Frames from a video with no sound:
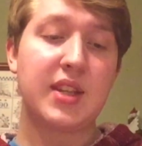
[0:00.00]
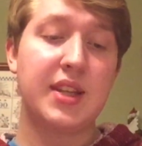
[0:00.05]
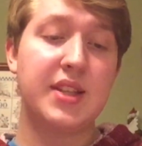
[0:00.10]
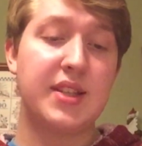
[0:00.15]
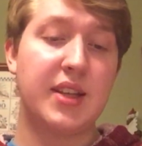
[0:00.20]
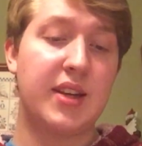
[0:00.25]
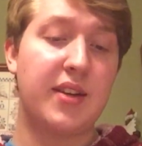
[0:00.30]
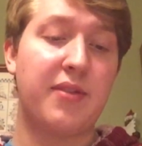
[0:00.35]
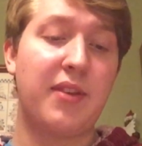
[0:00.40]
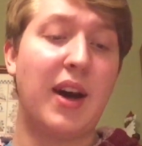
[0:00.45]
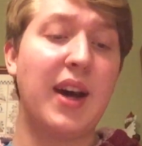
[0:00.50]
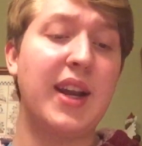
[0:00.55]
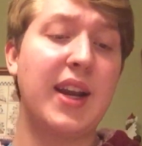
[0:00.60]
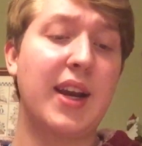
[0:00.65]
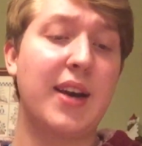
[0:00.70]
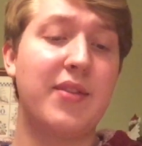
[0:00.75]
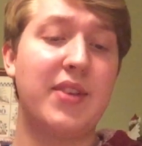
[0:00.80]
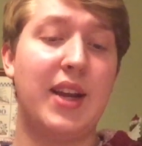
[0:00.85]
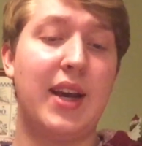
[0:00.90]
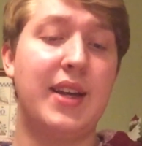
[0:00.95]
is the
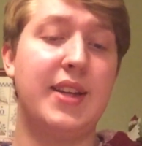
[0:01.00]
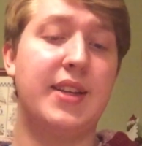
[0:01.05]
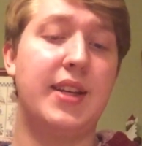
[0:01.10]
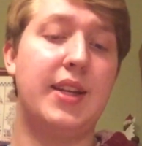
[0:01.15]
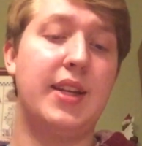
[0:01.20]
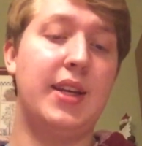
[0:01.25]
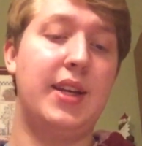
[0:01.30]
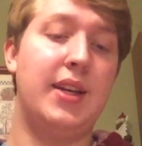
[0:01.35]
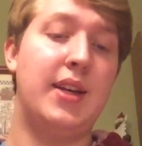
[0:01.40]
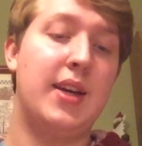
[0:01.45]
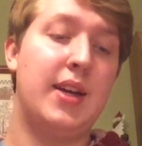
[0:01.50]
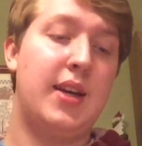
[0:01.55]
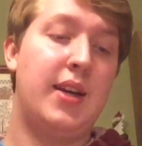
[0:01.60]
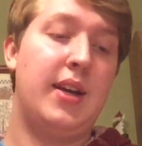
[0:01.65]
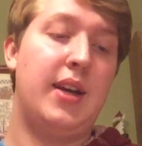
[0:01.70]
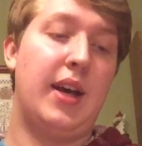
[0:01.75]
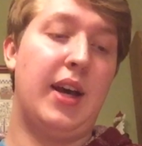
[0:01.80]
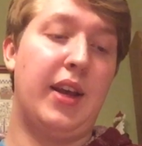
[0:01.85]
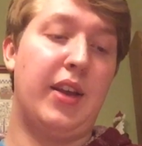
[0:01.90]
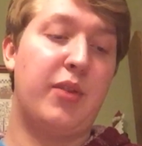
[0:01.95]
defining of an entity
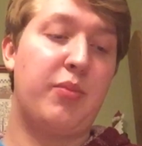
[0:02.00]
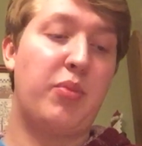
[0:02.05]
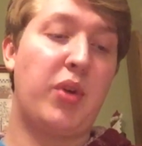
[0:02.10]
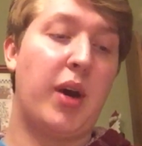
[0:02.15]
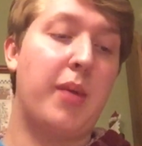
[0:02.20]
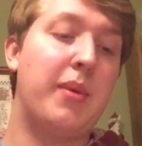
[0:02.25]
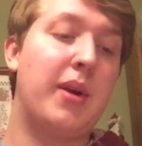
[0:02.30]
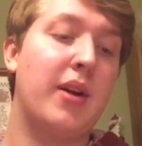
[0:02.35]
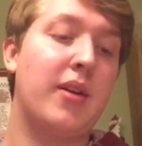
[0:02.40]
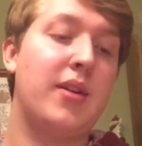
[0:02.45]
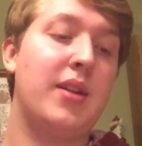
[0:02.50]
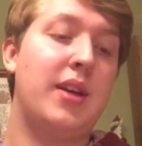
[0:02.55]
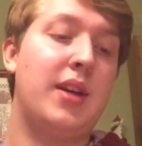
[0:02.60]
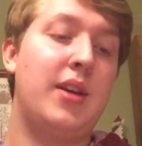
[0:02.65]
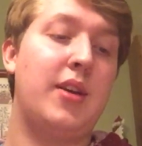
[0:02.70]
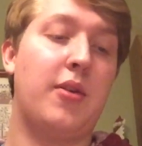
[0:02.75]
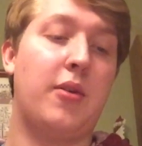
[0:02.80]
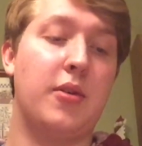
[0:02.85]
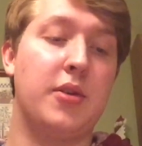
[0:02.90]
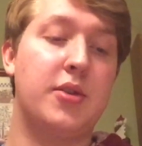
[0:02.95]
as
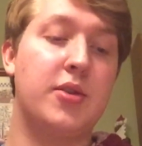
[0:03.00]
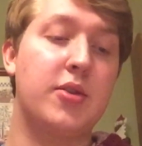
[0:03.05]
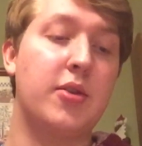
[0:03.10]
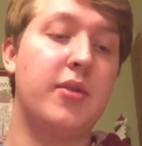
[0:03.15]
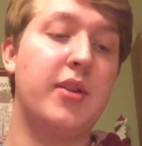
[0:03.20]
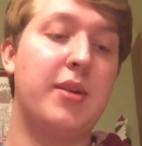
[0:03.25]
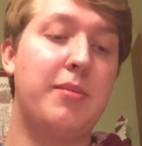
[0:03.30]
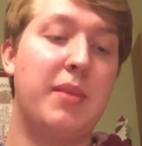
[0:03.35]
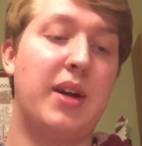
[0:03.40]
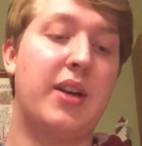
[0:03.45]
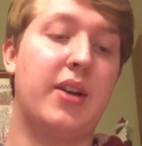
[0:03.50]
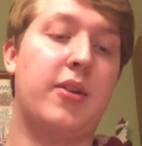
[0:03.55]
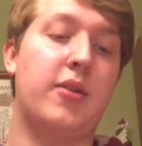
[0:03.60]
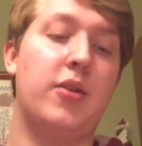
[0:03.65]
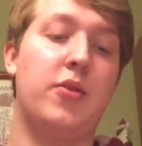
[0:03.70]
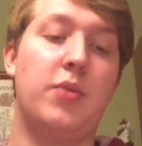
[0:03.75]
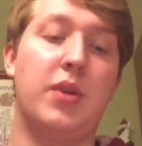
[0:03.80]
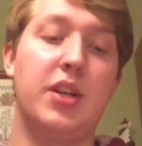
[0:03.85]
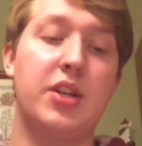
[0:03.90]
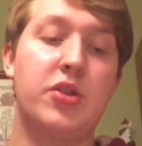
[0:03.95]
primarily or solely
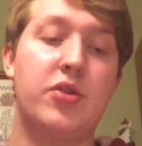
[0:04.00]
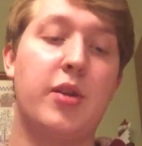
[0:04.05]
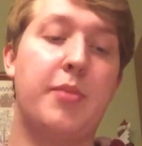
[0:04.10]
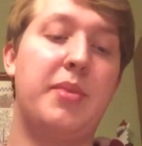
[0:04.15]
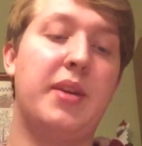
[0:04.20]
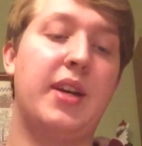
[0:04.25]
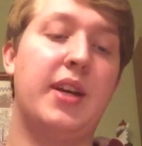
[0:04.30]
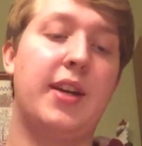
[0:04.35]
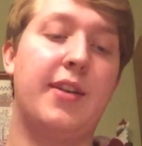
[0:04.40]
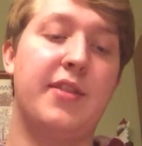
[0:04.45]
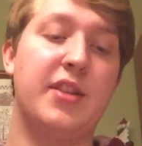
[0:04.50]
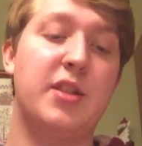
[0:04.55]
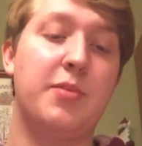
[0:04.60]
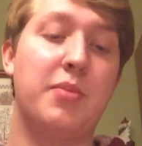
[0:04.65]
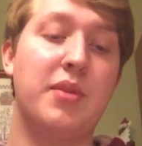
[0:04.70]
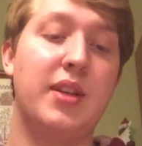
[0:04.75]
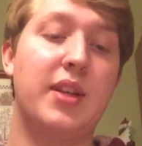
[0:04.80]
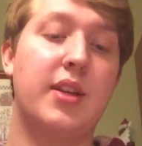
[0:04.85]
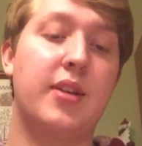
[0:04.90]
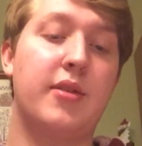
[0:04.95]
medical while stripping it of its
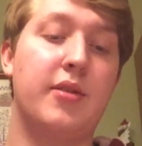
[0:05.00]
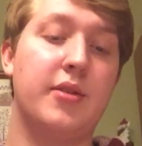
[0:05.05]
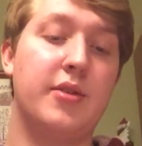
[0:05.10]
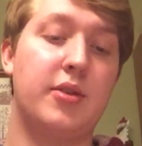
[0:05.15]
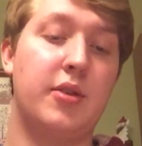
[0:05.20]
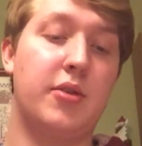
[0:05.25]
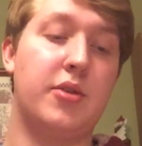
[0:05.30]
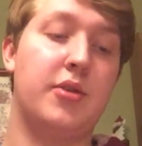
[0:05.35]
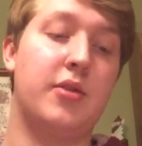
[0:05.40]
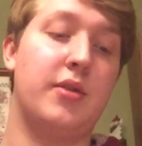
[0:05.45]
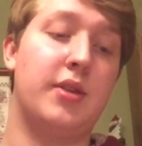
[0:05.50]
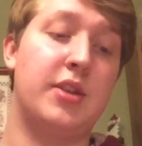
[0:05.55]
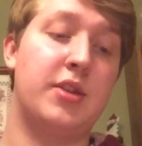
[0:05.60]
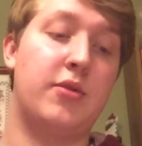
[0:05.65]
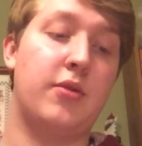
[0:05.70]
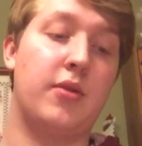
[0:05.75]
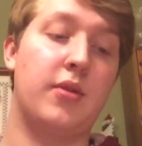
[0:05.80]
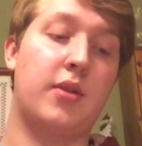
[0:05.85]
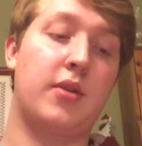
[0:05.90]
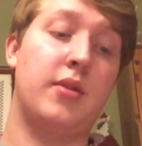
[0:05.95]
political, social,
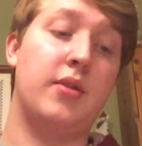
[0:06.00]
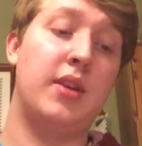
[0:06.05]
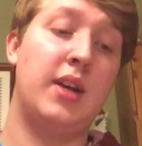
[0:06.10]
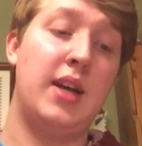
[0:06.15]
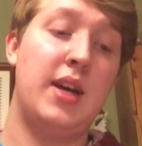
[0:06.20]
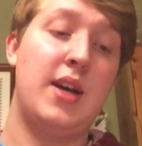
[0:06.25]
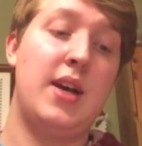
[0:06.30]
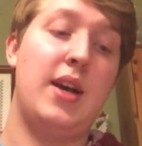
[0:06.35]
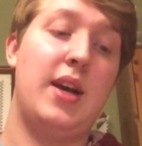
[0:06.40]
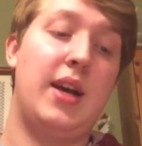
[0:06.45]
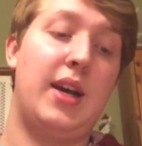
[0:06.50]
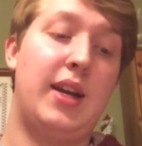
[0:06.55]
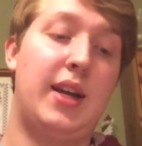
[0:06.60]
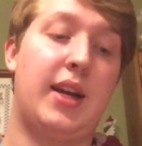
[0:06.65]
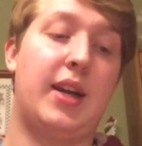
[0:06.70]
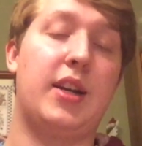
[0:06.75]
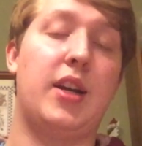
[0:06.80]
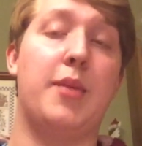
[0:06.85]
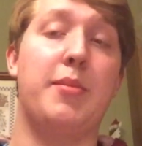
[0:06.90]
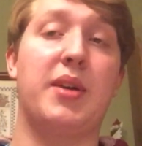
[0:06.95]
historical, and
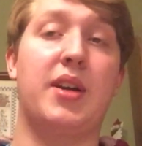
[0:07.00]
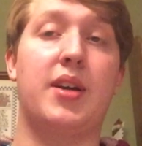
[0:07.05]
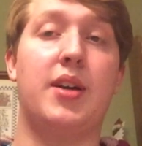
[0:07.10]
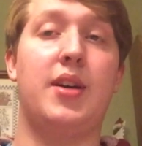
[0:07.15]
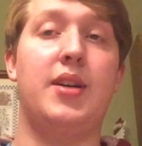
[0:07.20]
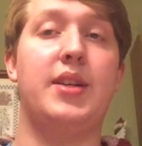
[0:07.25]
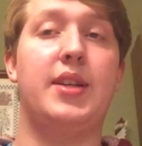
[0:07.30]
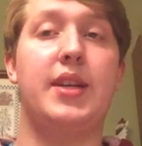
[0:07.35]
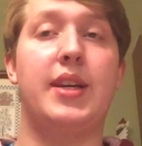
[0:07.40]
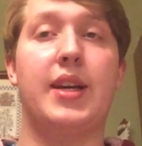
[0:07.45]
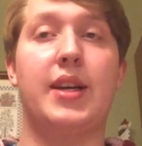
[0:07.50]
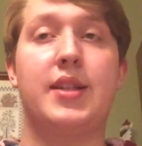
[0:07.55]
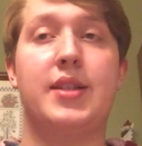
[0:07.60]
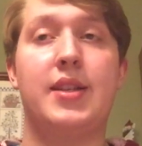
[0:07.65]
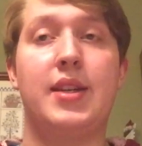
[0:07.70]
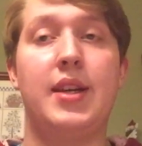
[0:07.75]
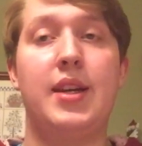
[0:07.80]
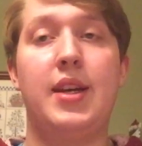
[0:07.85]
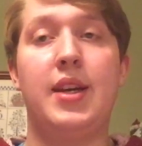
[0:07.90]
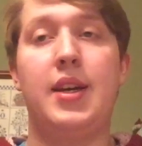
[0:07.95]
economic
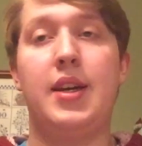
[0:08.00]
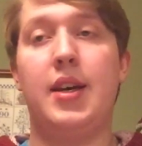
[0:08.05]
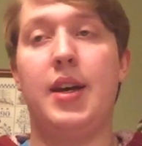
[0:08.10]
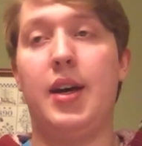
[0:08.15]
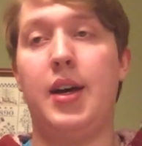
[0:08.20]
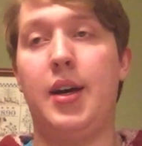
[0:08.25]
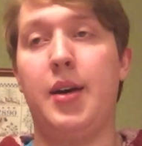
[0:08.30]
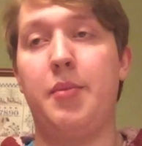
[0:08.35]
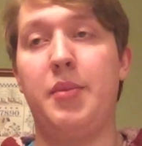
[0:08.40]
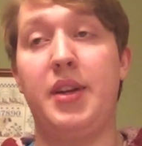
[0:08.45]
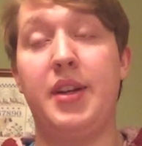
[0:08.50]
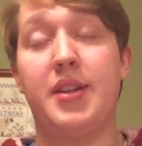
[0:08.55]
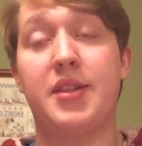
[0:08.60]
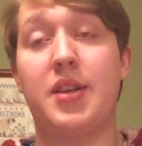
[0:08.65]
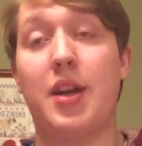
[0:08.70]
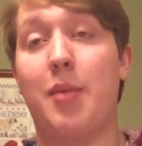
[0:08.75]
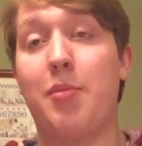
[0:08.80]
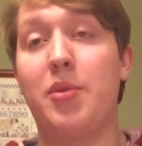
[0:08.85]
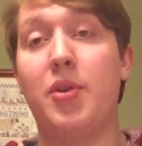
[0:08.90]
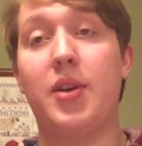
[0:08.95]
context. We need to
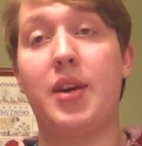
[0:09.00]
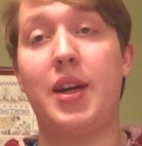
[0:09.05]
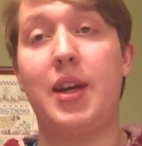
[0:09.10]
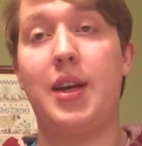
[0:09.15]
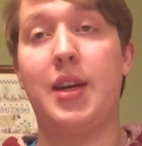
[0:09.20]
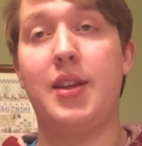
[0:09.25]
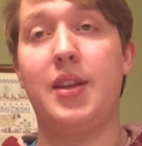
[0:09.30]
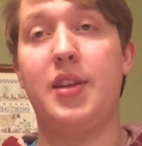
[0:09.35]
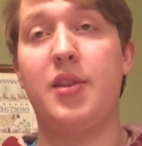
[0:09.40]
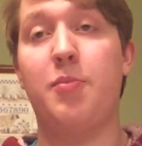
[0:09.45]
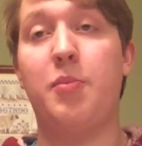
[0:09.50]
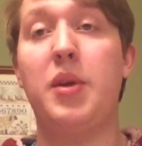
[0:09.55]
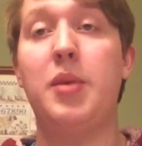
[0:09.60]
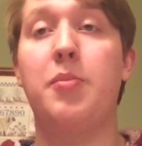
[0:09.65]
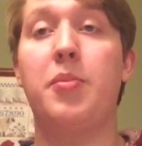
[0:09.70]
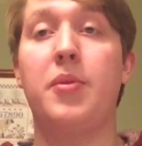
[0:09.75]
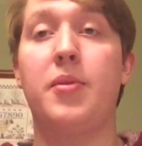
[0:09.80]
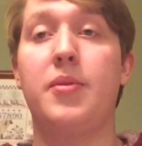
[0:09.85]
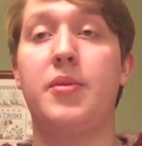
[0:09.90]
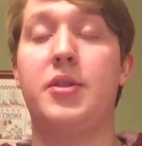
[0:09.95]
stop looking at these
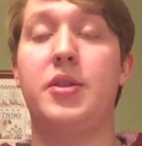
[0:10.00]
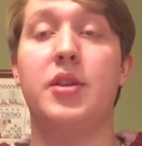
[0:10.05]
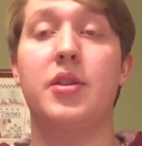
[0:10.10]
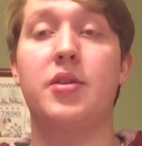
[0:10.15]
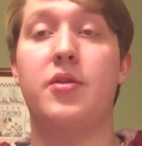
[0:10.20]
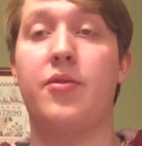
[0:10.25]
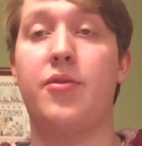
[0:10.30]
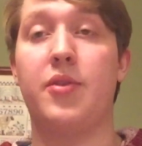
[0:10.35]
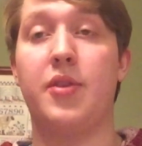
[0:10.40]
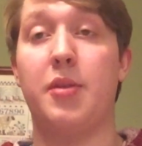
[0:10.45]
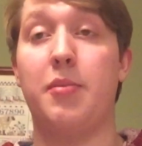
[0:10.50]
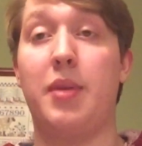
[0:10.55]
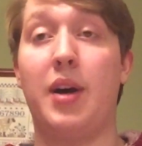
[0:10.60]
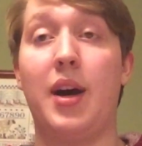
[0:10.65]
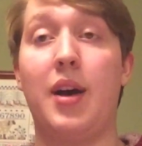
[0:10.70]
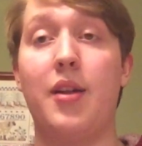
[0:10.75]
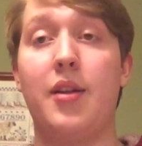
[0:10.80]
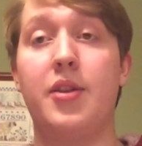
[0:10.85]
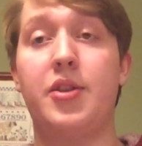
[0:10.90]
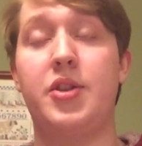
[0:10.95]
people just for their
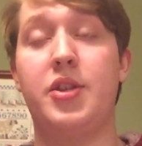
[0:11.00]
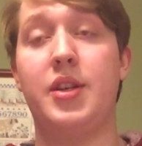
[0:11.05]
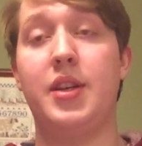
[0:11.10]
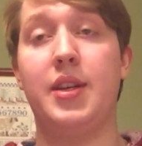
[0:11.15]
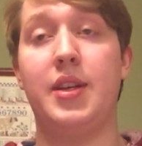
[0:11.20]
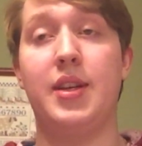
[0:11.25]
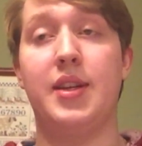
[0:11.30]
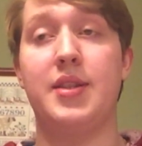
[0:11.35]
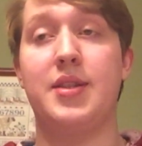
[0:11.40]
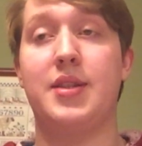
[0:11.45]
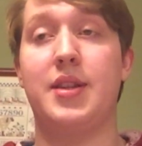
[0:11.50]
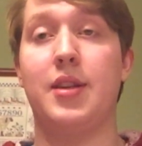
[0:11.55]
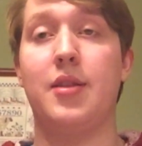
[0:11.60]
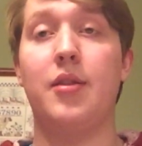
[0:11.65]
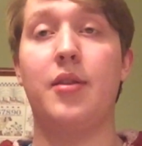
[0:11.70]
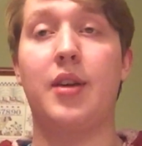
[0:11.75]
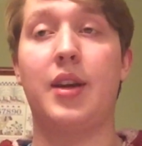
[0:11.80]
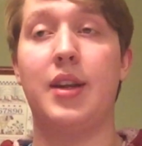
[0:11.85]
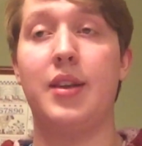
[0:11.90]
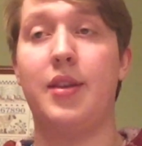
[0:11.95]
biology and instead
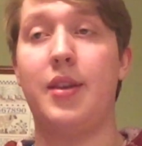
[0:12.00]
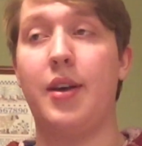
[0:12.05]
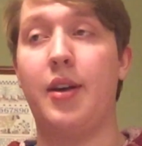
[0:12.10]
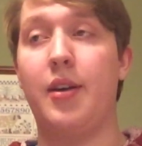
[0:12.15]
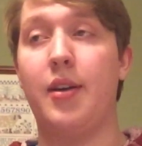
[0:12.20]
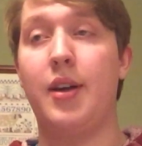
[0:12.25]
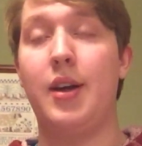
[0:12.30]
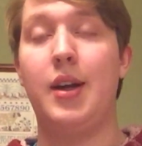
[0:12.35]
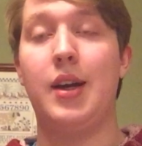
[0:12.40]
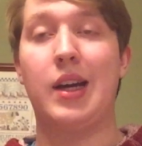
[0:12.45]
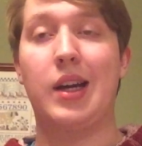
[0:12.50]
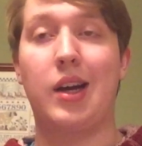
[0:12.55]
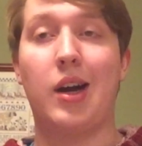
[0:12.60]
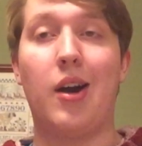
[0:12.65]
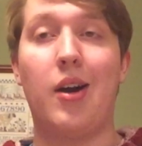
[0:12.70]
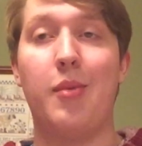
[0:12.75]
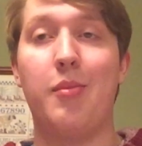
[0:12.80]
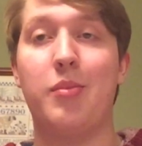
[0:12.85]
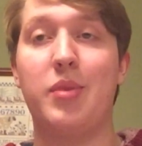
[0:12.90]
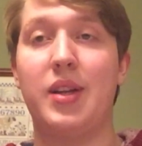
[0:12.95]
look at their
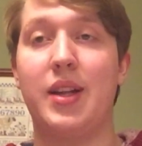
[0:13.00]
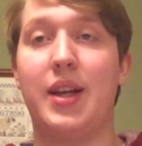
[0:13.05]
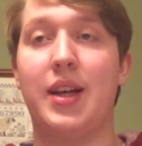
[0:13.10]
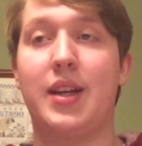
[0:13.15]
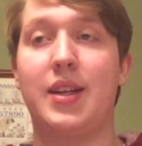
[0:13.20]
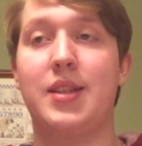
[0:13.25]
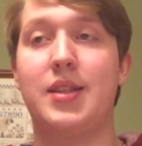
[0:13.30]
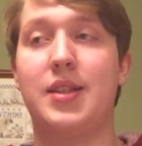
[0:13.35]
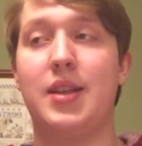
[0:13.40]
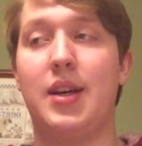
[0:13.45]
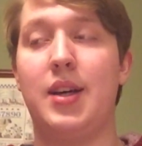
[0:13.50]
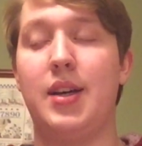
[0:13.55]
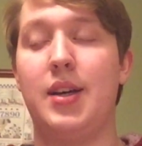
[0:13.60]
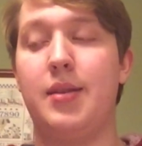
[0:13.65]
complex